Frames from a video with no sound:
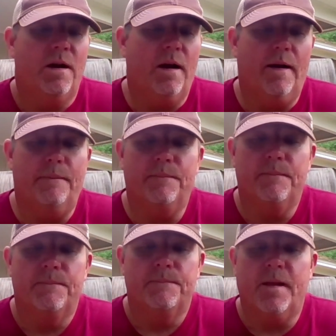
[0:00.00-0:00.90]
um,
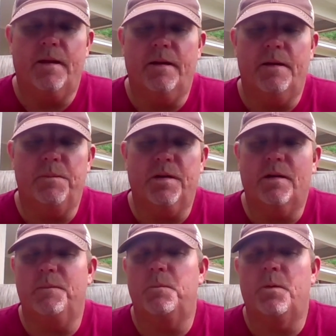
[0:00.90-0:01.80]
and, and
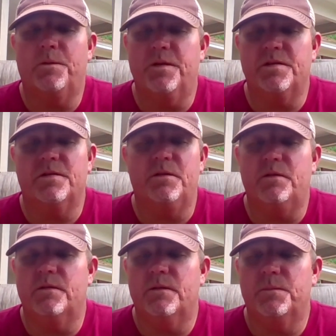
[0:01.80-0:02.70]
become a more
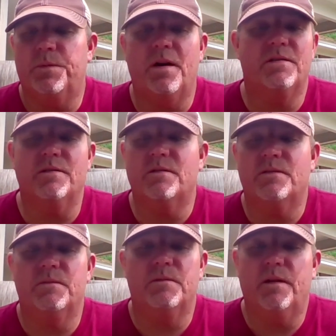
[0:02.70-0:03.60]
physical
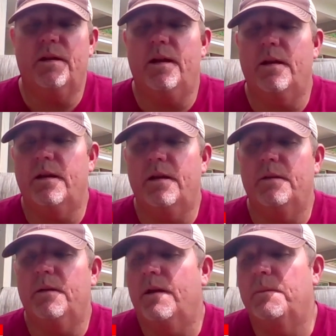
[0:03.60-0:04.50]
presence and
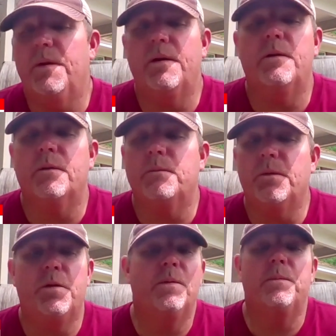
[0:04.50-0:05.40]
and a, and a better
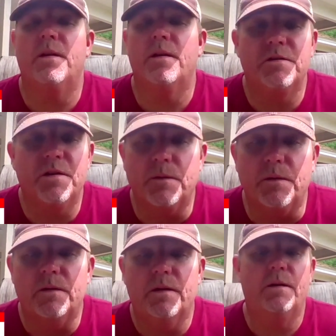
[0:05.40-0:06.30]
human being in
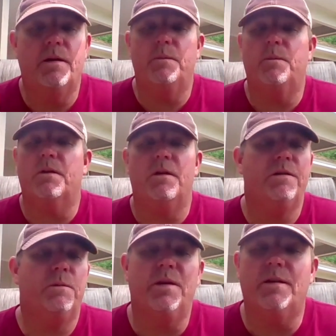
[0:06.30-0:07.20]
general, and, and work
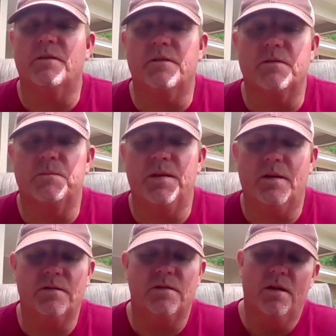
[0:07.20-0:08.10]
on your weaknesses
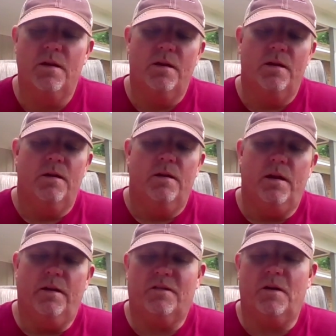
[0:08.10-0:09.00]
because
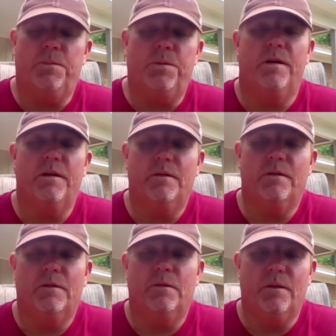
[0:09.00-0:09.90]
at some point
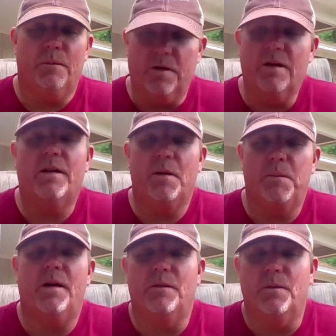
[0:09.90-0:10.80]
we're going to get
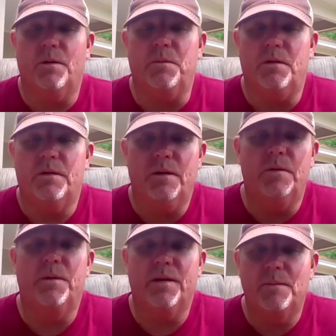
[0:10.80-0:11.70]
back to normal. And
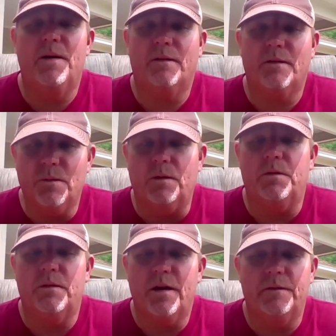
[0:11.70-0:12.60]
when we get back to
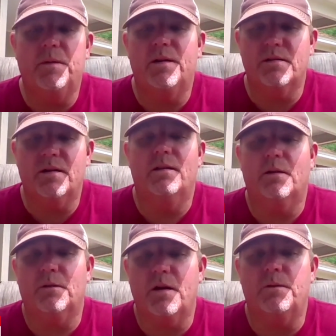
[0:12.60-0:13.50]
normal, everybody's going to hit
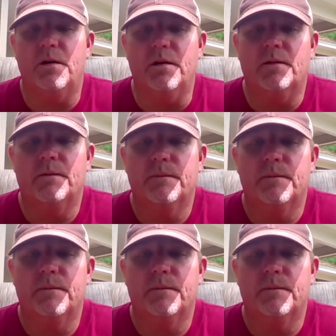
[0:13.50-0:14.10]
the ground running.